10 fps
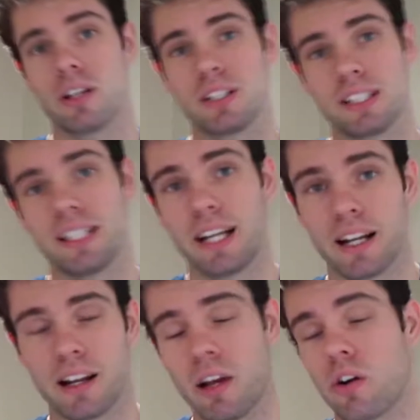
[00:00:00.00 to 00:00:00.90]
it sit in
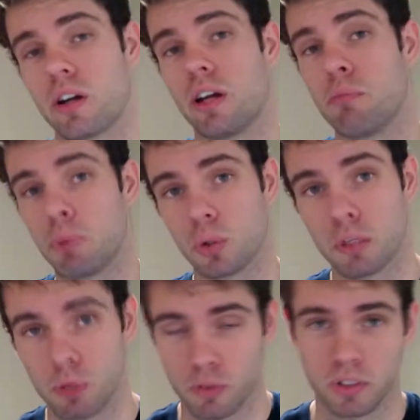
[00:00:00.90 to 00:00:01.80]
an area and build
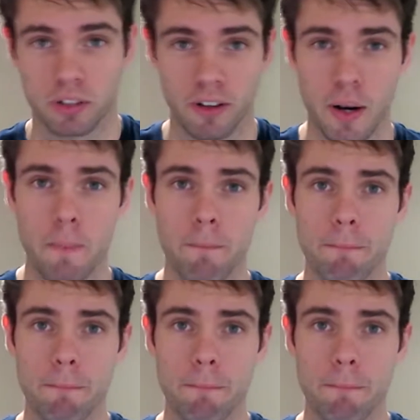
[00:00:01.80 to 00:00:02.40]
up over time.